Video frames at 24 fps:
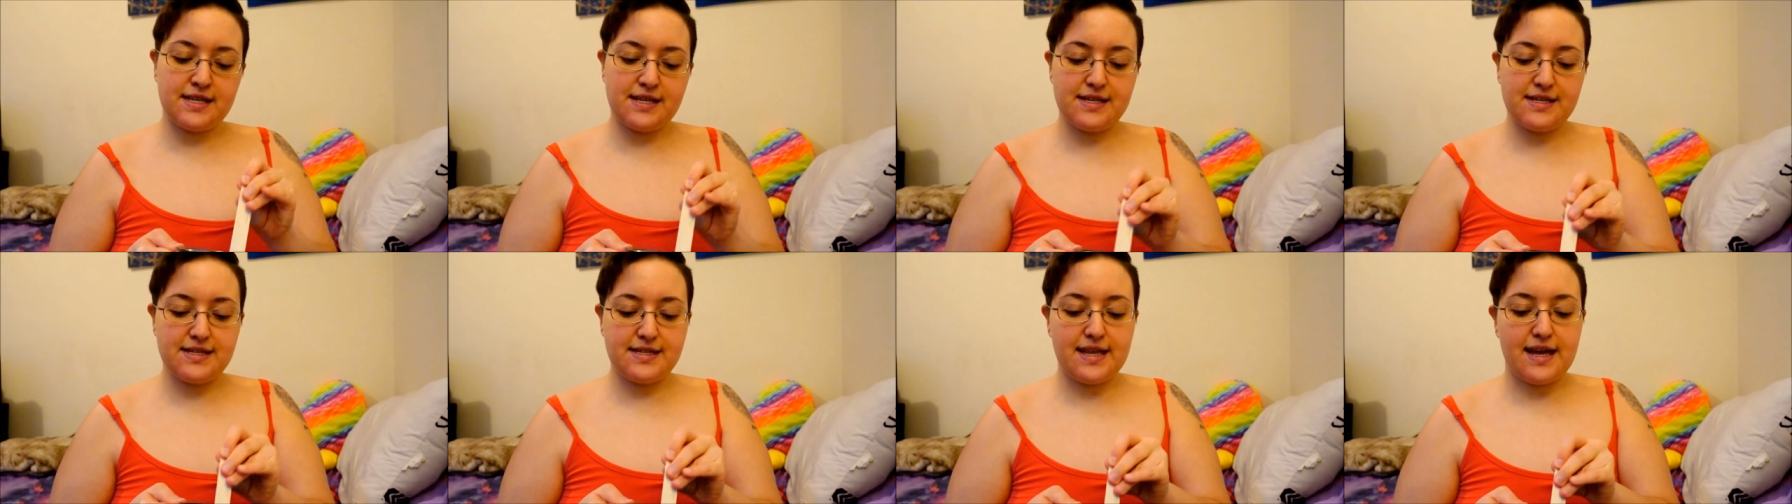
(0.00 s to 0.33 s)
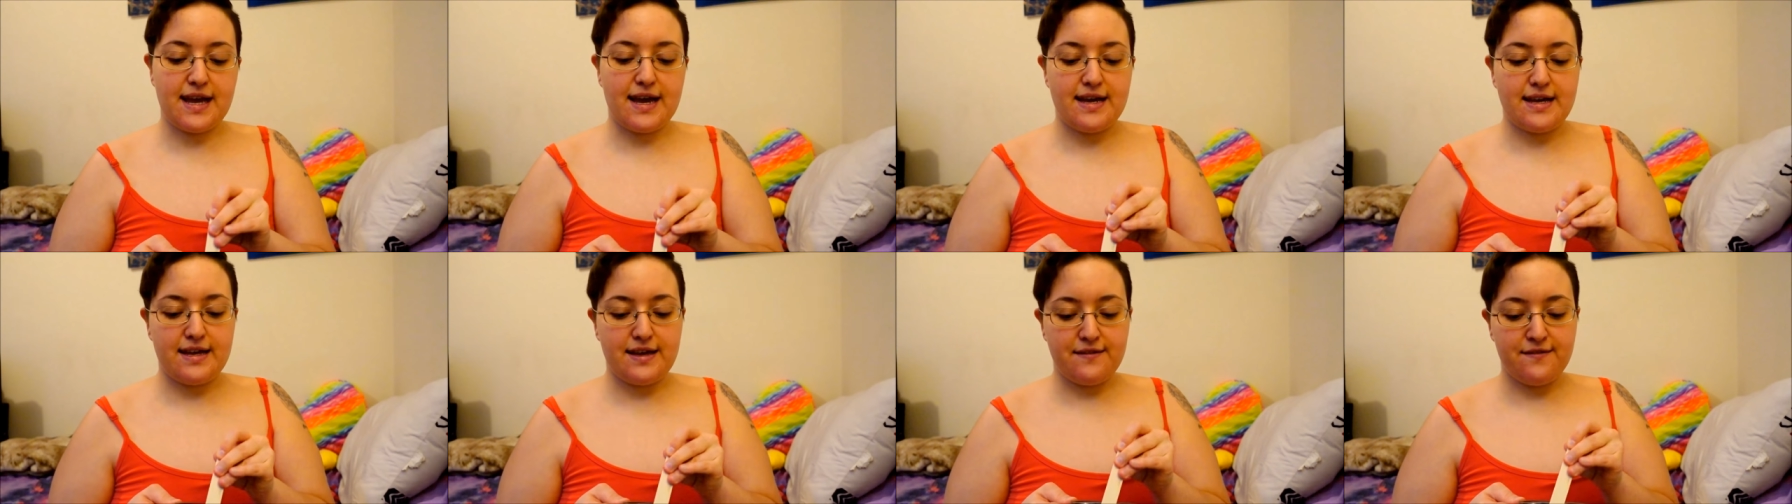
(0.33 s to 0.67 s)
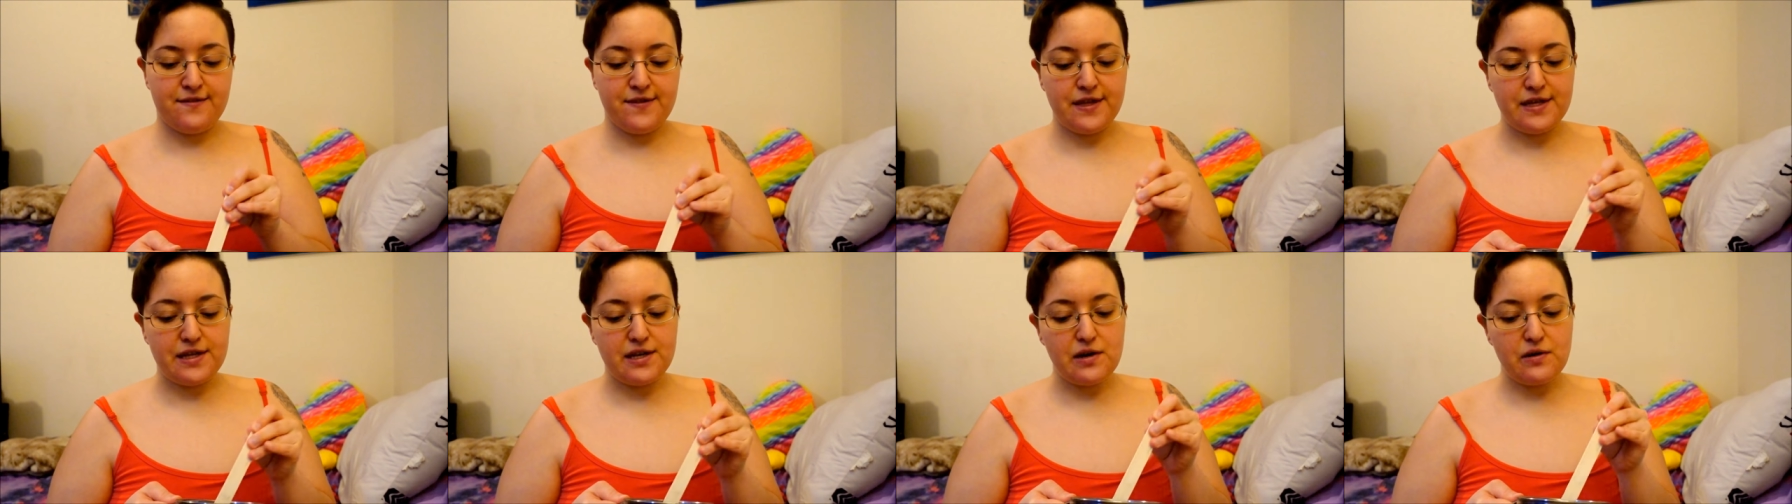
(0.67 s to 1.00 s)
is that
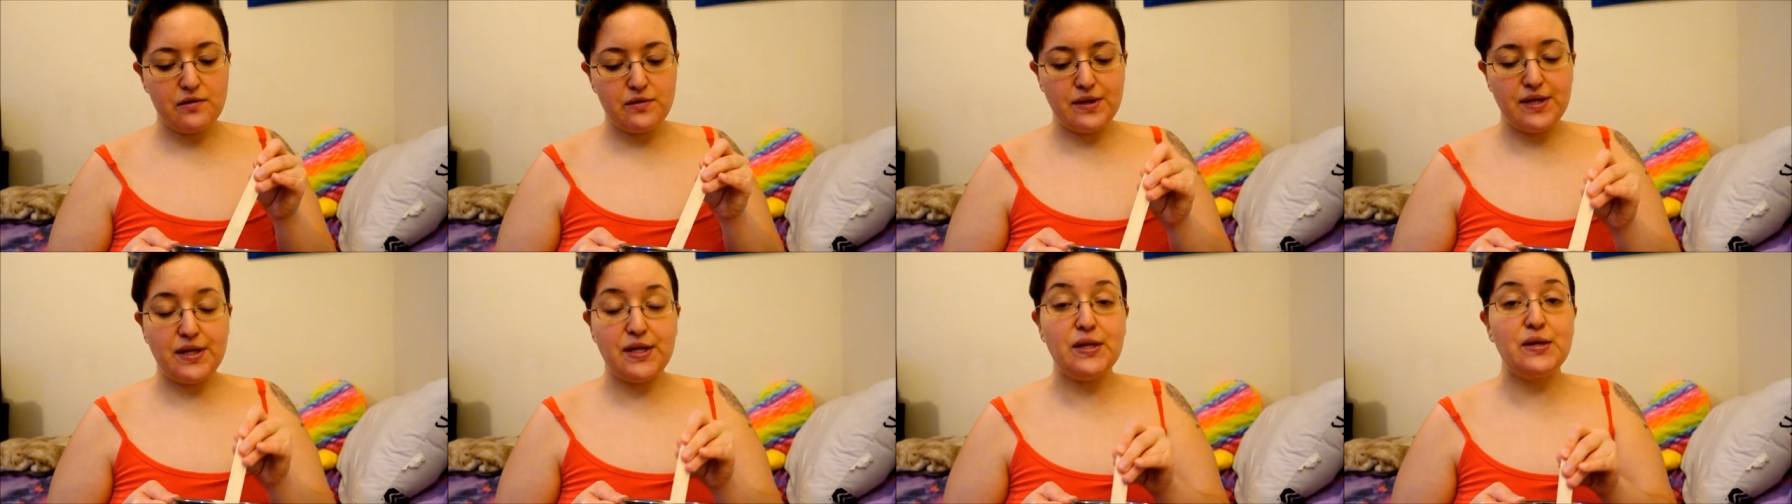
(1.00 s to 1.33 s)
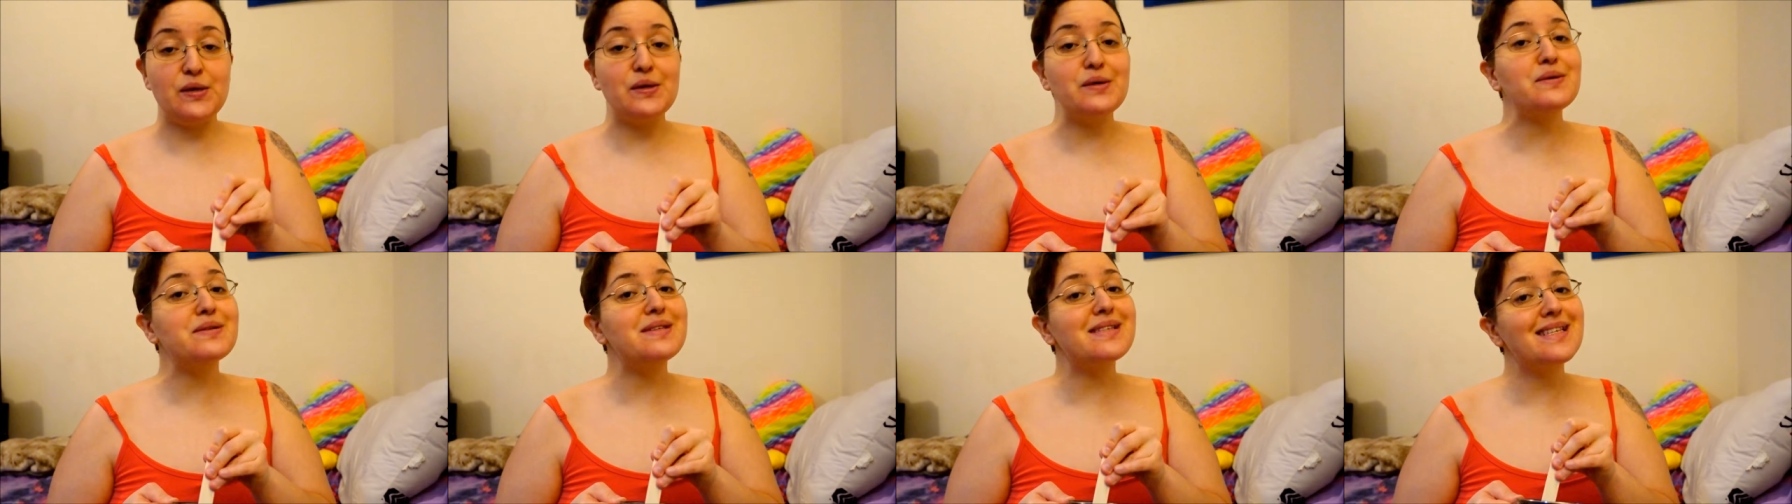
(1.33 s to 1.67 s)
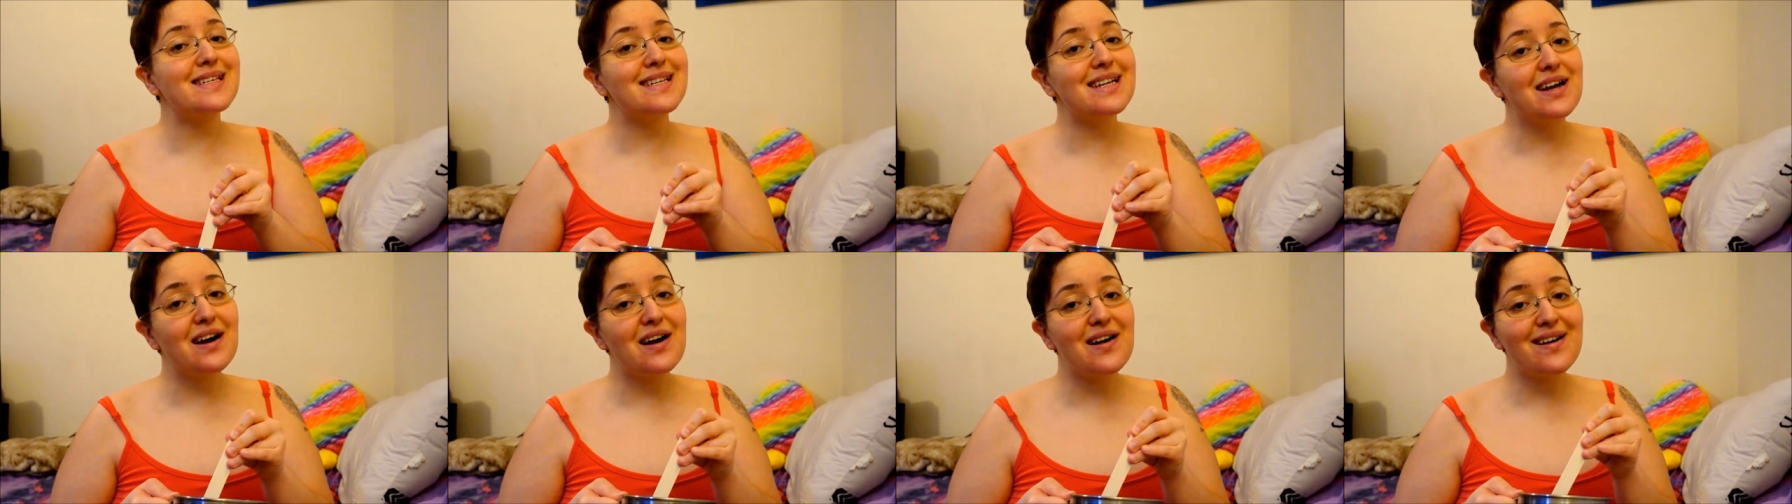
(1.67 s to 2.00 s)
if you don't use
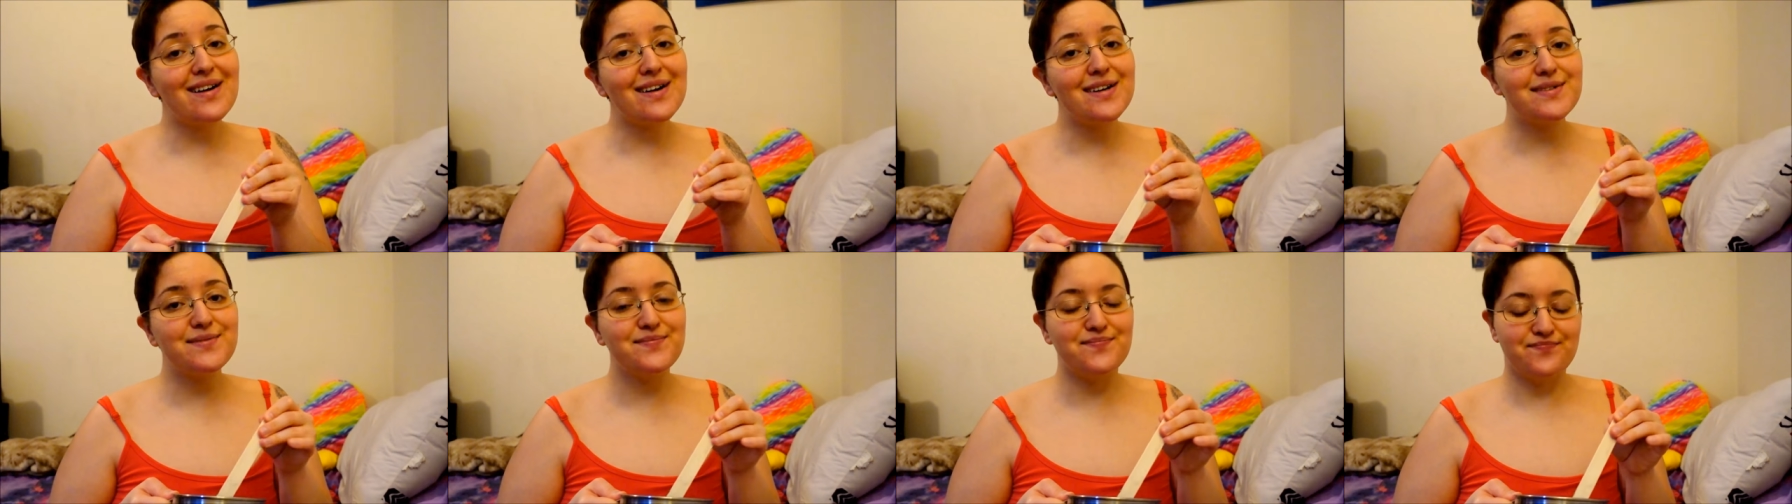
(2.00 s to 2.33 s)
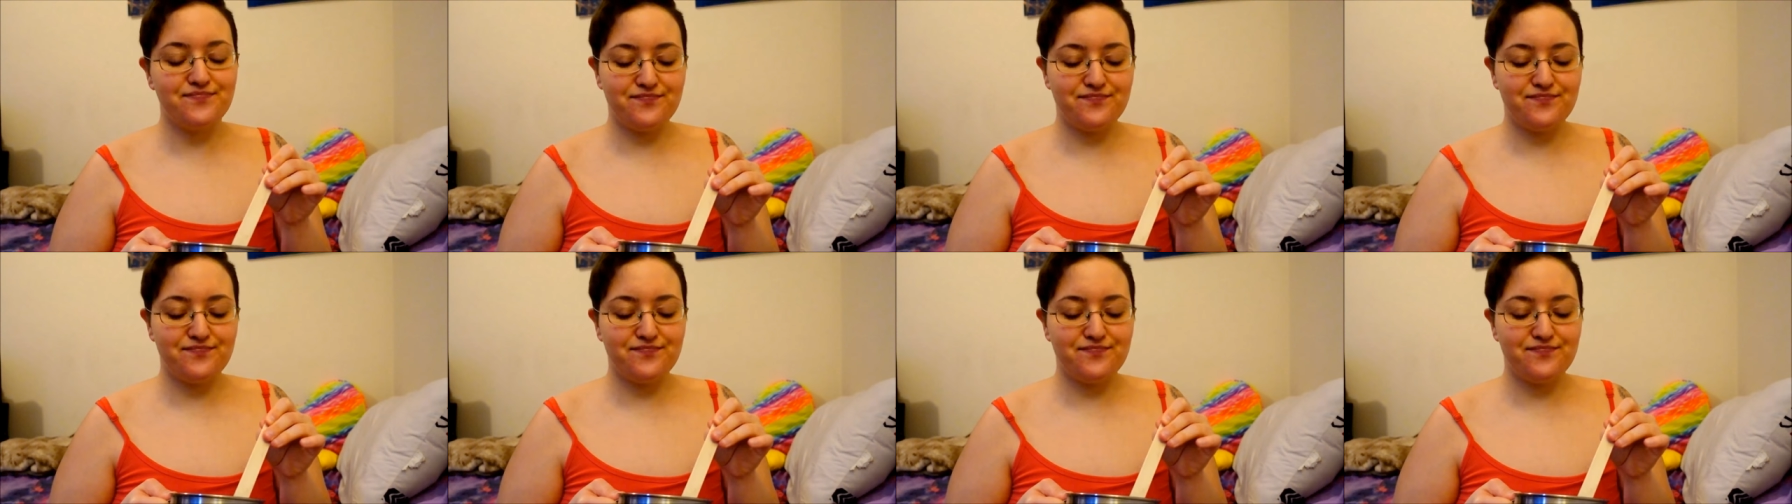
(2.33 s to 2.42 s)
it all,